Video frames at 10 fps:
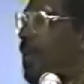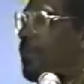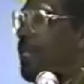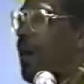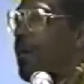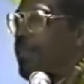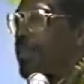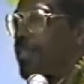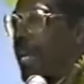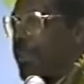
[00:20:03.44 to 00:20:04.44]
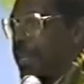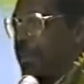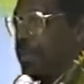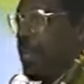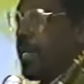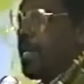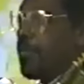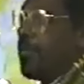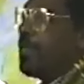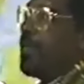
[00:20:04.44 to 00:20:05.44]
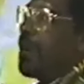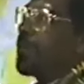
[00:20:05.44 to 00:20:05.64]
And we often see ourselves, we